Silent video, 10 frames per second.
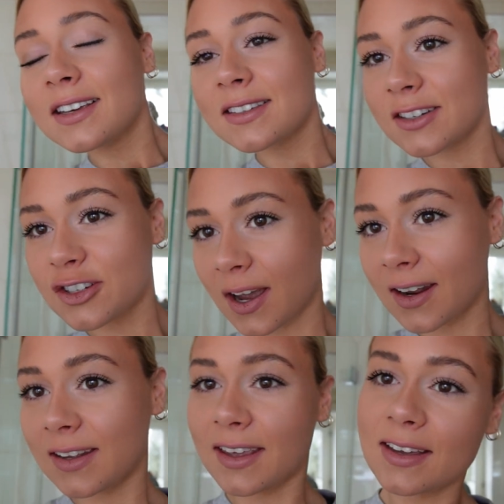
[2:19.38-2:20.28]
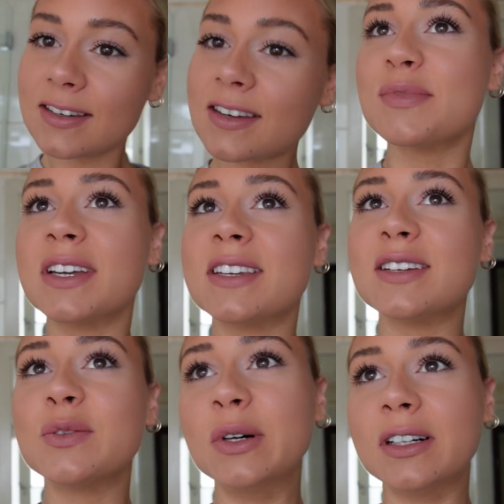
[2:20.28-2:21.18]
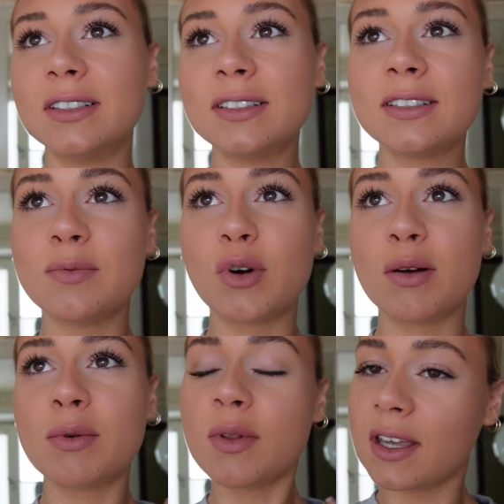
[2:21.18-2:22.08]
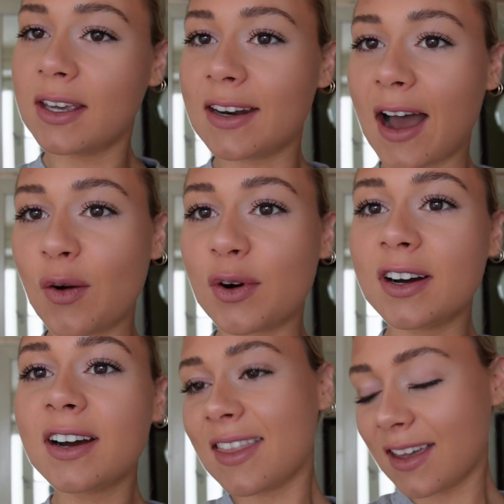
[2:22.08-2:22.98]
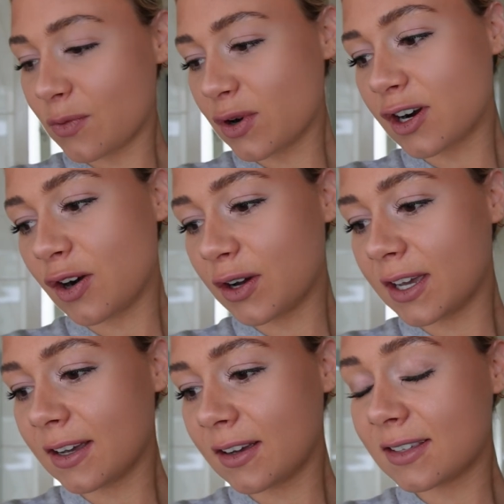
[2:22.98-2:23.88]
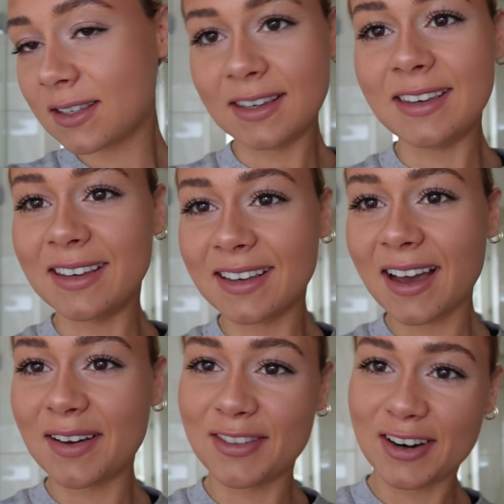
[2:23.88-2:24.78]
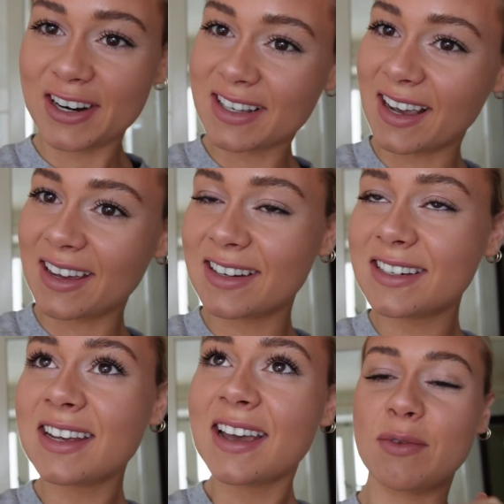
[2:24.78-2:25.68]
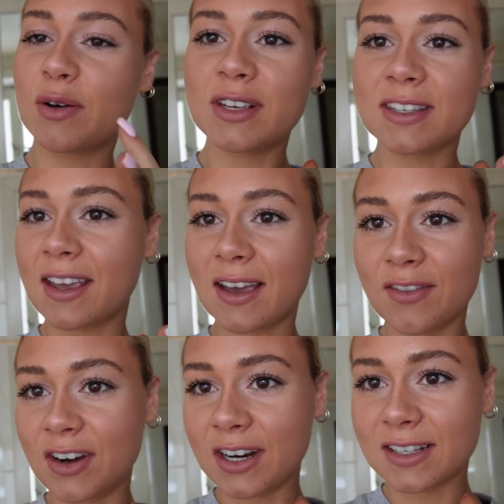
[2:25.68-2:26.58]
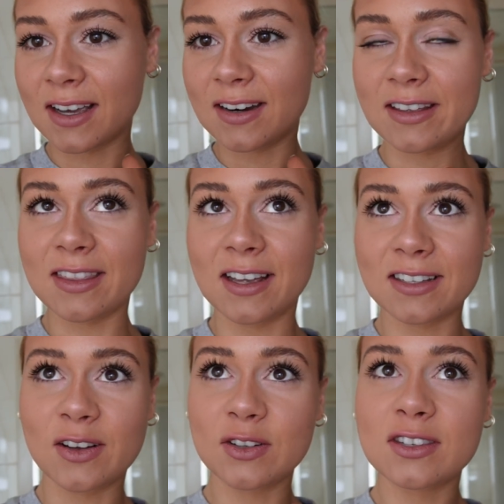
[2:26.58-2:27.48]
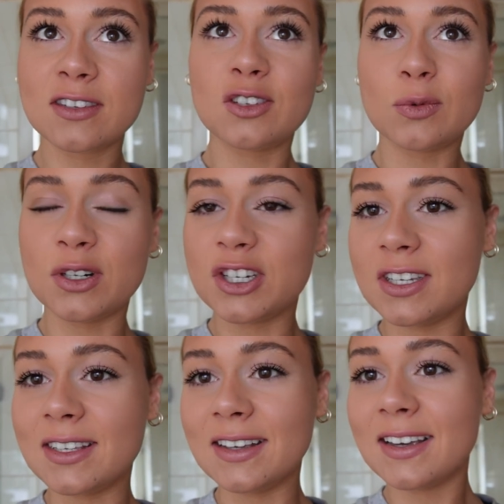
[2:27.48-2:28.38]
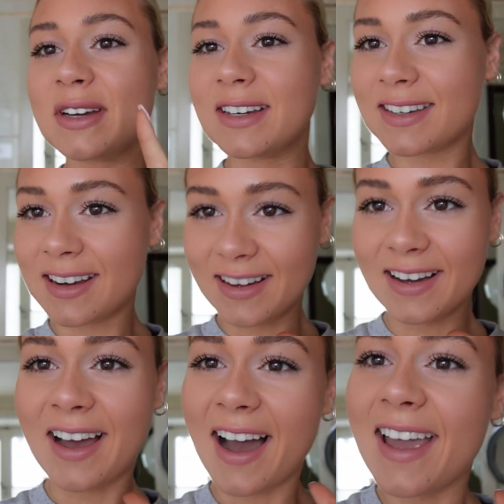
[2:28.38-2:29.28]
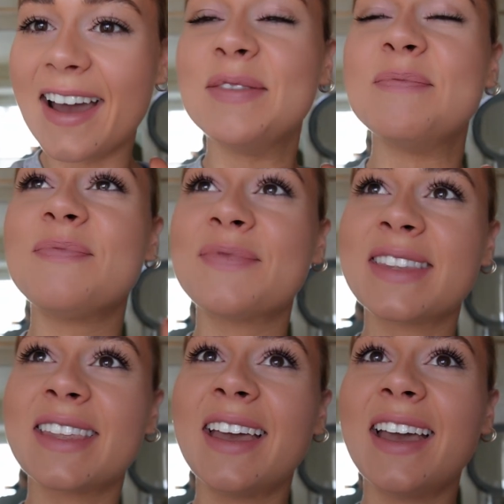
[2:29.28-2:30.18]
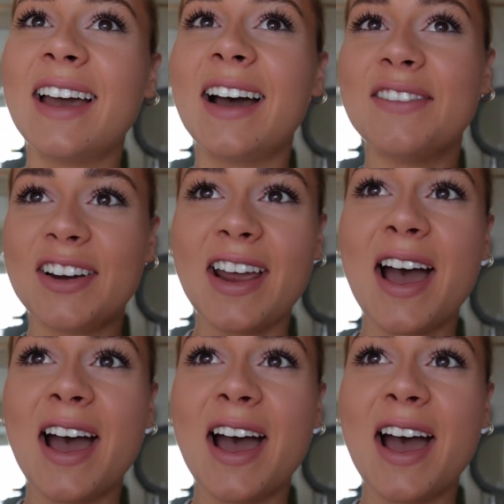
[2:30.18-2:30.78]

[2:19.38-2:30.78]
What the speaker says: isn't shining yet, but it will in probably an hour. And then we're going skiing. I'm very excited. I'm always saying I'm very excited. That sounds super cheesy, but I am. I'm very